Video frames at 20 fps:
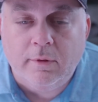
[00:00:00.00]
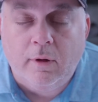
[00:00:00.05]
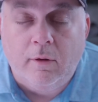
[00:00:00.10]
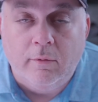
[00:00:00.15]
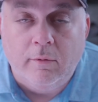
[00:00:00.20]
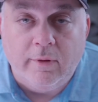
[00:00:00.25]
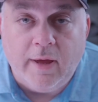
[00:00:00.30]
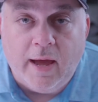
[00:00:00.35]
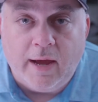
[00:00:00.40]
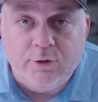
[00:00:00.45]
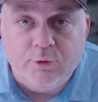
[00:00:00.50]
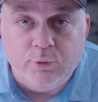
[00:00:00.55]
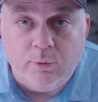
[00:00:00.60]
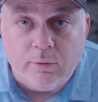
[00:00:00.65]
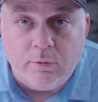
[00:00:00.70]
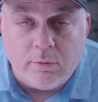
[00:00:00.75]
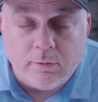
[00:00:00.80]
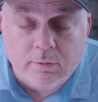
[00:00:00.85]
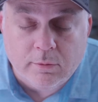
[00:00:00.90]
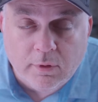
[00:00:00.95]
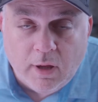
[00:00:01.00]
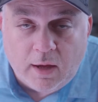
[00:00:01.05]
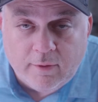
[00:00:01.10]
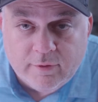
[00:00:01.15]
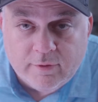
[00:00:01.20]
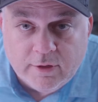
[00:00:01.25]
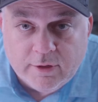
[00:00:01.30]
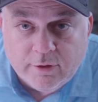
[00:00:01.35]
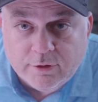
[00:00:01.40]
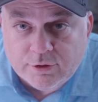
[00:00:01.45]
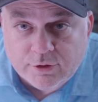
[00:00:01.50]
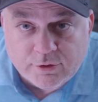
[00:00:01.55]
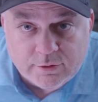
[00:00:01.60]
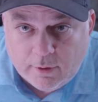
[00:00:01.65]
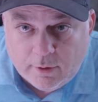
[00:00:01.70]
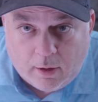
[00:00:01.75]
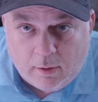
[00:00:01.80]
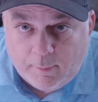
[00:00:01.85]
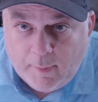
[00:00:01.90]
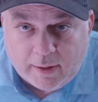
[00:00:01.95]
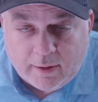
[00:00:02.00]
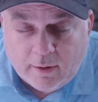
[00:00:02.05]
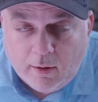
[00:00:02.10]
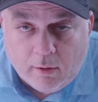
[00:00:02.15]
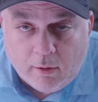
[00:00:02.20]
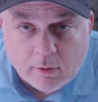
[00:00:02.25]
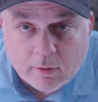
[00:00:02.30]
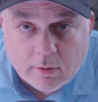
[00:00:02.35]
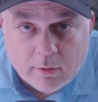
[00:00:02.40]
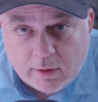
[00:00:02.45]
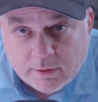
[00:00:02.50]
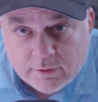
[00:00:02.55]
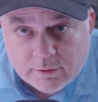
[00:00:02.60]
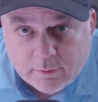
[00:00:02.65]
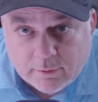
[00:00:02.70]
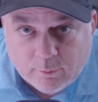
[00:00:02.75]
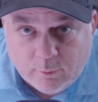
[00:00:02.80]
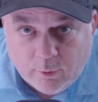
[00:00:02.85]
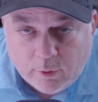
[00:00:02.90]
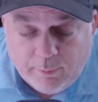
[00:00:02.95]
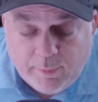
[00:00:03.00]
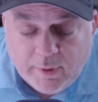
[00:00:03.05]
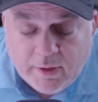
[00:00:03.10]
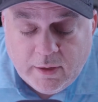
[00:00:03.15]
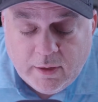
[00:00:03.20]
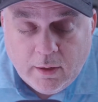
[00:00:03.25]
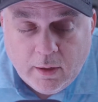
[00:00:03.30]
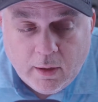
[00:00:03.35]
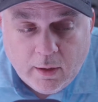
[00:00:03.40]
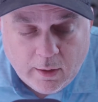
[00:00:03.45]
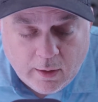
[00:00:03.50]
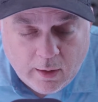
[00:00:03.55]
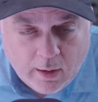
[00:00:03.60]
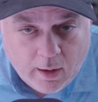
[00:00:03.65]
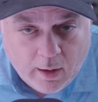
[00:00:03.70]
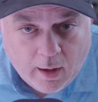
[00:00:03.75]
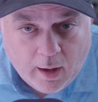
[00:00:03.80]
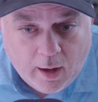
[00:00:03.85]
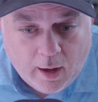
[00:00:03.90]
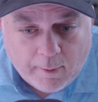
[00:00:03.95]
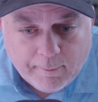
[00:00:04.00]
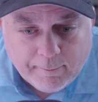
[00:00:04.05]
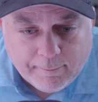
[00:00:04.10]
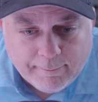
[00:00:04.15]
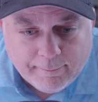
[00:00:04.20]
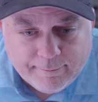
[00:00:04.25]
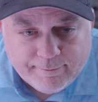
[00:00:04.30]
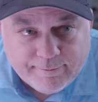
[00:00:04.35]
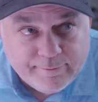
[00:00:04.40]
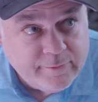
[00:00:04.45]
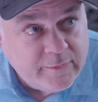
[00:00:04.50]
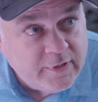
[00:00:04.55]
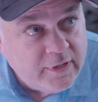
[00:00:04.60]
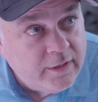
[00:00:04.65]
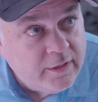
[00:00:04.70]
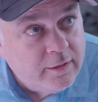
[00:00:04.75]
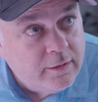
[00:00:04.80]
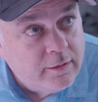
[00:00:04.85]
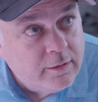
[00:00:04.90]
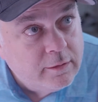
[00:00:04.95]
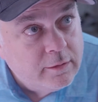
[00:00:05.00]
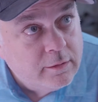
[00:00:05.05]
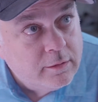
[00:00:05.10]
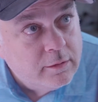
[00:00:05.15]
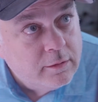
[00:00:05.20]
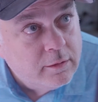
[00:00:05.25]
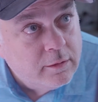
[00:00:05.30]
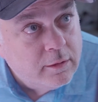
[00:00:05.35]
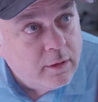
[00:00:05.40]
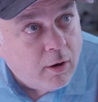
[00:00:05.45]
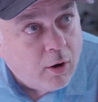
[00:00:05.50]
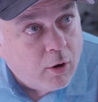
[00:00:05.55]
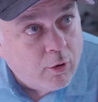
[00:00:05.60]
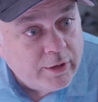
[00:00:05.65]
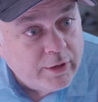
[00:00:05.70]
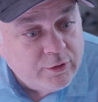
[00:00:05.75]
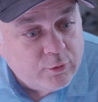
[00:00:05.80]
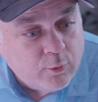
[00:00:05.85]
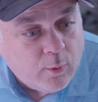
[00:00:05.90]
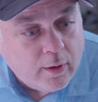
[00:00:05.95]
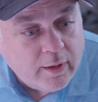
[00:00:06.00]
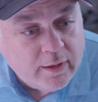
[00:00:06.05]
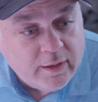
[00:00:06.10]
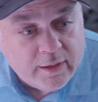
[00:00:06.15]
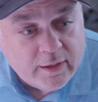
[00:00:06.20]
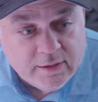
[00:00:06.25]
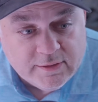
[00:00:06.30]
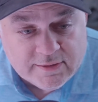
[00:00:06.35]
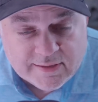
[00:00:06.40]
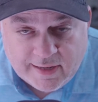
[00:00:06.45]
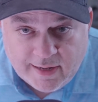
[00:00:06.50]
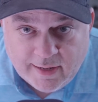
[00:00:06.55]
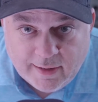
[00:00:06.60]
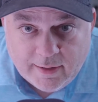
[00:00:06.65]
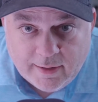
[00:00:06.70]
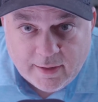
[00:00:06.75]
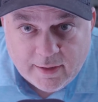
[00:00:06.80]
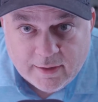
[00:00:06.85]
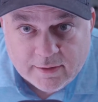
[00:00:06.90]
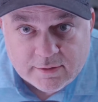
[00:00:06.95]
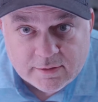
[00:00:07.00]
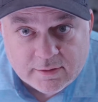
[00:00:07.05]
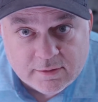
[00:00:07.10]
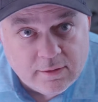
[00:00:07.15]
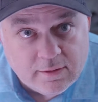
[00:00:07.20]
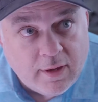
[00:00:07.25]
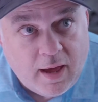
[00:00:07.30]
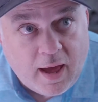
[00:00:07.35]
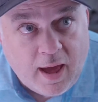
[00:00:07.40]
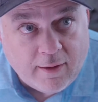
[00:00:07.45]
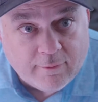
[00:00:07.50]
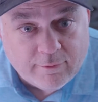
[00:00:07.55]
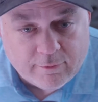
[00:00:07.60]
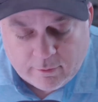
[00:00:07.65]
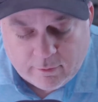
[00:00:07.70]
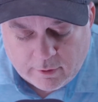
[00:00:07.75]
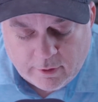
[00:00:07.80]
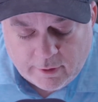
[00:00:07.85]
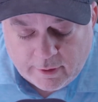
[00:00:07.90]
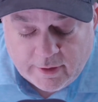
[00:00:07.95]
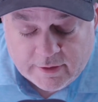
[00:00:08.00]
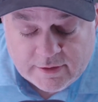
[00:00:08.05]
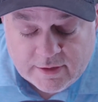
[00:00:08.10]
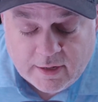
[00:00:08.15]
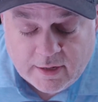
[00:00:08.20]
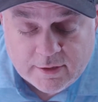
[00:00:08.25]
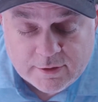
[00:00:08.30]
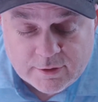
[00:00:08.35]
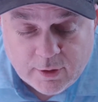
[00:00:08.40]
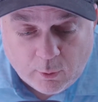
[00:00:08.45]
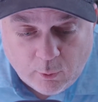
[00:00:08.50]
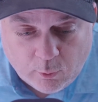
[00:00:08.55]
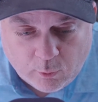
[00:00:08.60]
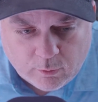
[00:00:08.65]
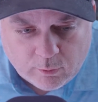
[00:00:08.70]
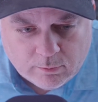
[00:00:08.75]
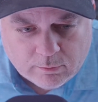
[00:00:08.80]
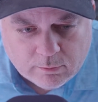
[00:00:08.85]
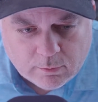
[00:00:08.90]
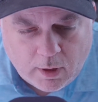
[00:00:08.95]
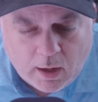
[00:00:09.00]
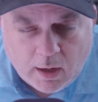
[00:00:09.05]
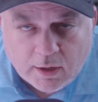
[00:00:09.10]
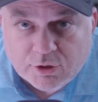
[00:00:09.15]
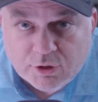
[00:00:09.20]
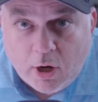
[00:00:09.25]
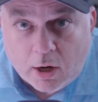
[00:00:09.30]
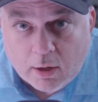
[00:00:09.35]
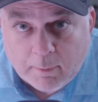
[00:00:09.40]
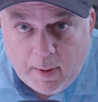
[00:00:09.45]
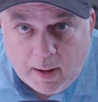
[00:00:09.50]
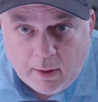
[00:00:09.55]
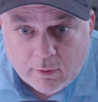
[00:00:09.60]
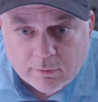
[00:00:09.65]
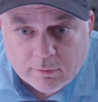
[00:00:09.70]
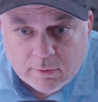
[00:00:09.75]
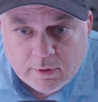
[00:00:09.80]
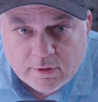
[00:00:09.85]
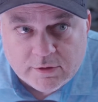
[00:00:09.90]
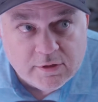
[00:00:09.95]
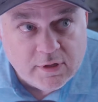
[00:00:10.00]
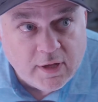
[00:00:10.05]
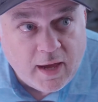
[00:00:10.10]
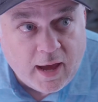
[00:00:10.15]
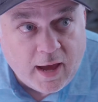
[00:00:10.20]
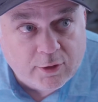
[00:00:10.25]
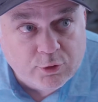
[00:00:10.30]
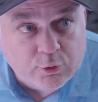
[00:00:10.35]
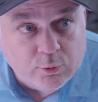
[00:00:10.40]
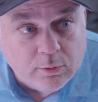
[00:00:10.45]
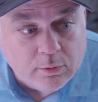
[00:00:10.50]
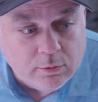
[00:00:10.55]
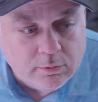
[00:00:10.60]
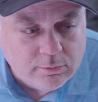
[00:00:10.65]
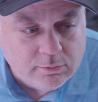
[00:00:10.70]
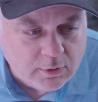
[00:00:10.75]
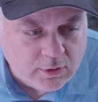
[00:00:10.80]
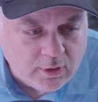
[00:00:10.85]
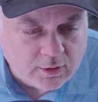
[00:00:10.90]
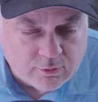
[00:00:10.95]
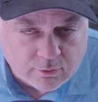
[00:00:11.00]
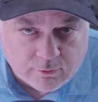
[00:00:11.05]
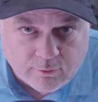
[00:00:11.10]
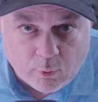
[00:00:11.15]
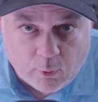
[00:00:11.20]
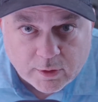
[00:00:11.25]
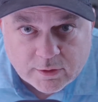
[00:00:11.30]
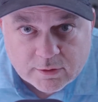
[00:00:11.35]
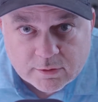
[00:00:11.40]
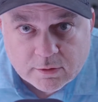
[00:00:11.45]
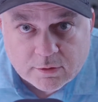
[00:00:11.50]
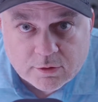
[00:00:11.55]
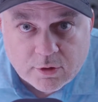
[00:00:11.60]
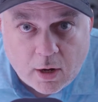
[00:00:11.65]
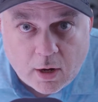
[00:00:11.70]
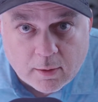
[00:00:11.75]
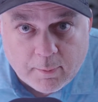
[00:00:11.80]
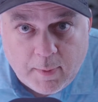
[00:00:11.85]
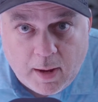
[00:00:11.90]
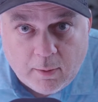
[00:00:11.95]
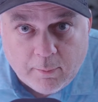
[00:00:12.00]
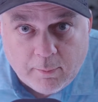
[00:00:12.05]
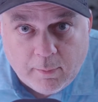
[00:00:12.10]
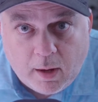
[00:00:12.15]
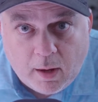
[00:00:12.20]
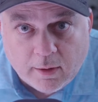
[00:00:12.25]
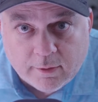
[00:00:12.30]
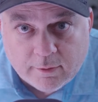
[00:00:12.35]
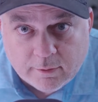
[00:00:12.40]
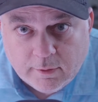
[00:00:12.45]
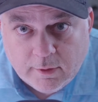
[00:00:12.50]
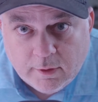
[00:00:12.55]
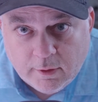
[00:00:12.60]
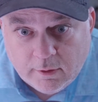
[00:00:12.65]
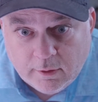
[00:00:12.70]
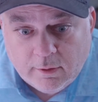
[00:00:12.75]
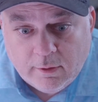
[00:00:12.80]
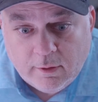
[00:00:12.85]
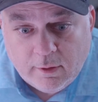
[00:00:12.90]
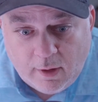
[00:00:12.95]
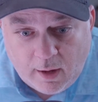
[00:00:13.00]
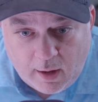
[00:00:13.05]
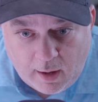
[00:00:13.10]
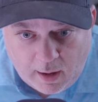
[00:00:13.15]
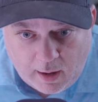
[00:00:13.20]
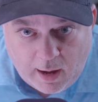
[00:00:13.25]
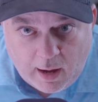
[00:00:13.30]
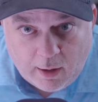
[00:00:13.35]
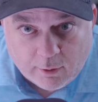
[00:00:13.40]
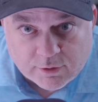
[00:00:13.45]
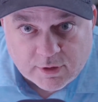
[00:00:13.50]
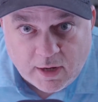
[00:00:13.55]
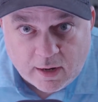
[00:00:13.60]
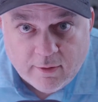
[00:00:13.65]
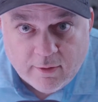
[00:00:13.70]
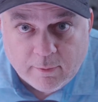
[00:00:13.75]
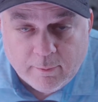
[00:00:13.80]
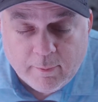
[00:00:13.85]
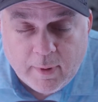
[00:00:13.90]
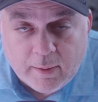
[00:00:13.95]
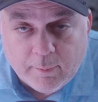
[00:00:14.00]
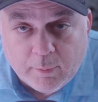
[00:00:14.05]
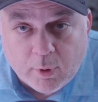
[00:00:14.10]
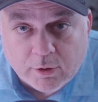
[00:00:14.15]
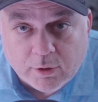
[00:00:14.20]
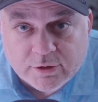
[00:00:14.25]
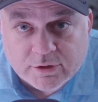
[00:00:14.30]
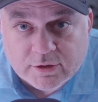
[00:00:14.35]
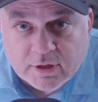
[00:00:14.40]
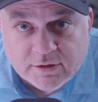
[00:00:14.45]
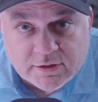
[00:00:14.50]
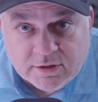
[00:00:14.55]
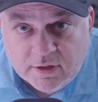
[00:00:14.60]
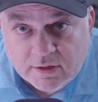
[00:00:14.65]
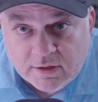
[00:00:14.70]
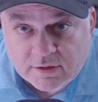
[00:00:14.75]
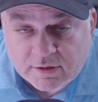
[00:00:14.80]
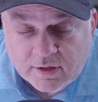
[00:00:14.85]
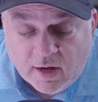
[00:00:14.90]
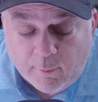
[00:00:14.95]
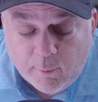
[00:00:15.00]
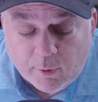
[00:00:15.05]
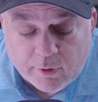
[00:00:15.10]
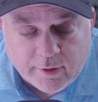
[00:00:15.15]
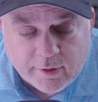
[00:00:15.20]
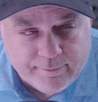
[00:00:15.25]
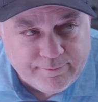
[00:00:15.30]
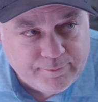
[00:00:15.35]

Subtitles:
actual lavalier is just on my collar, as it would be. The RE-20 is in its own shock mount. It's the actual Electro Voice shock mount bought outside of the main purchase because it doesn't come with it.